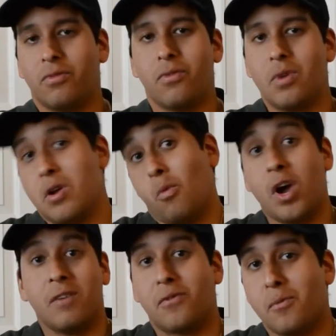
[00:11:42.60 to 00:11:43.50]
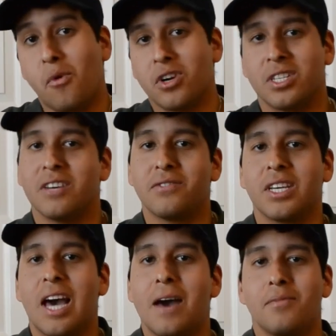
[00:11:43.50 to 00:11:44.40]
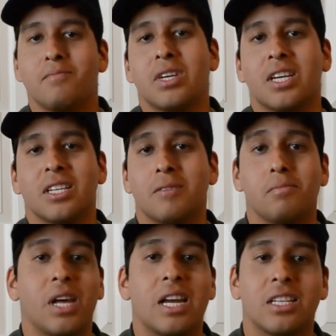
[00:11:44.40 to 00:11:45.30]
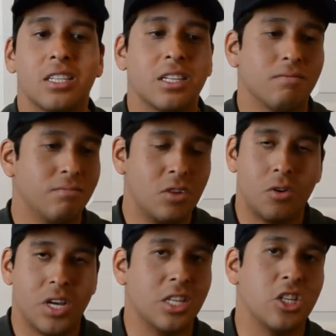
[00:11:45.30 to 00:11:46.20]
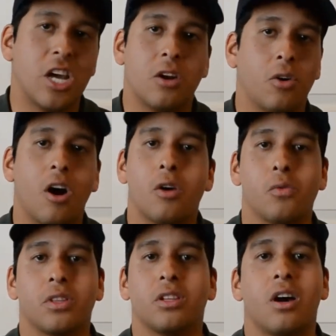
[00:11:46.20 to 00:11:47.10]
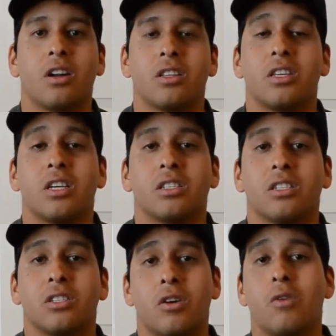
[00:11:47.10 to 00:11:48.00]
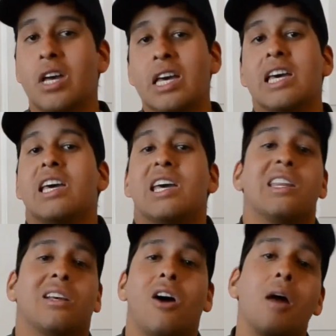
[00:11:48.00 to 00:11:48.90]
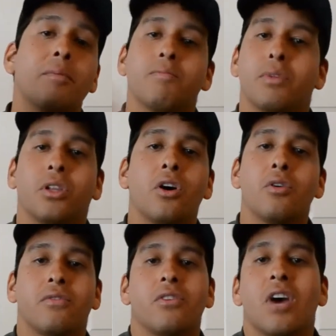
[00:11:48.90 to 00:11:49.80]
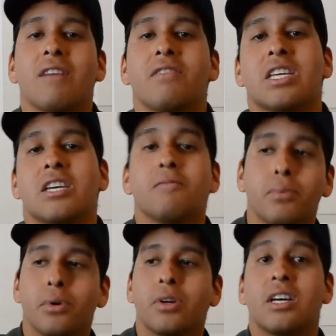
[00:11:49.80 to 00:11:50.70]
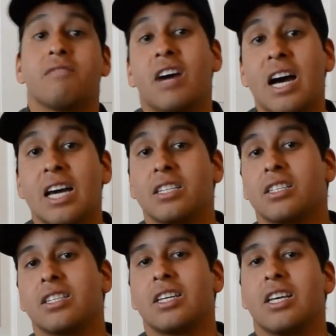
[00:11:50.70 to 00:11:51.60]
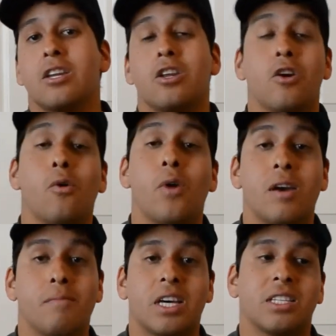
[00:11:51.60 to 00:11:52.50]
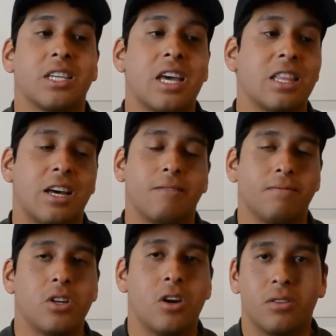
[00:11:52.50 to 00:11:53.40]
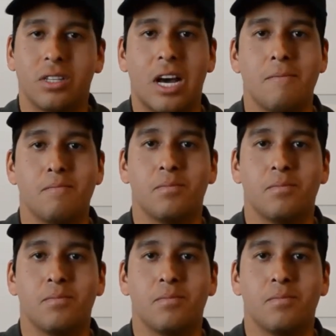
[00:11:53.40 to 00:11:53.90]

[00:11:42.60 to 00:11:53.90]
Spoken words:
and wait for more stuff to happen, because I'm planning to hit the channel hard with a lot of things. And so, and comment below if you have any input, advice, and in no way am I saying that I'm